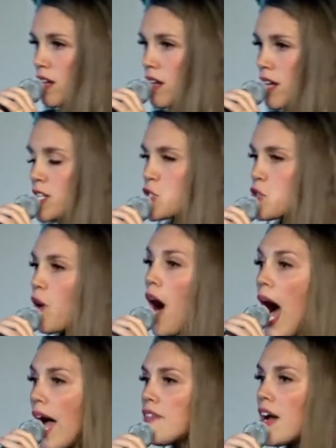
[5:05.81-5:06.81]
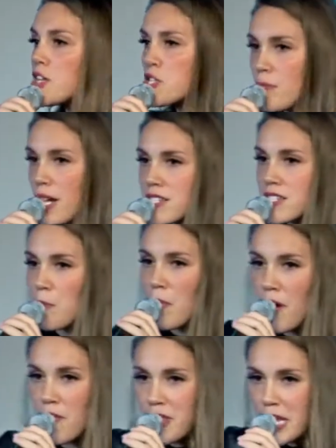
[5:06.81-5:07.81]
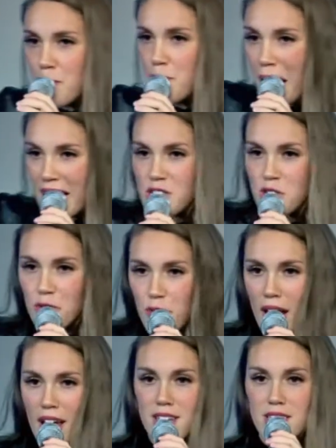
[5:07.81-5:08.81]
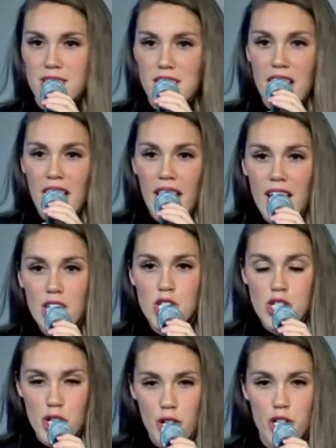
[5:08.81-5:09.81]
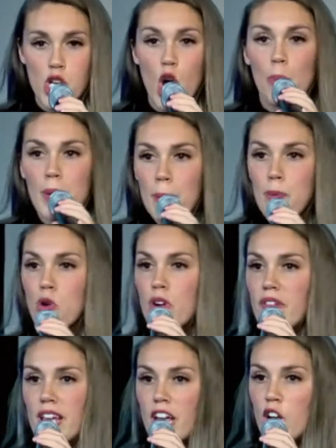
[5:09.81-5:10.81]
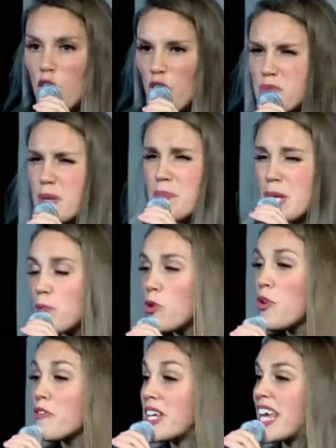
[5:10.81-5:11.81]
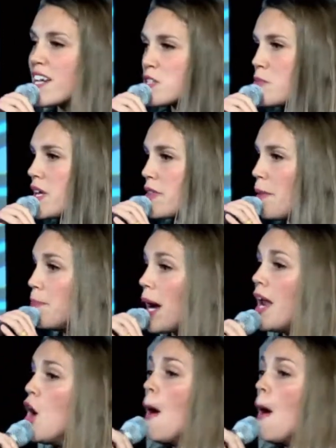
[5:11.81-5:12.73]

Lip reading: It's true. I've actually made some of the best friends in church. People who have like encouraged me. People who have kicked me in the butt.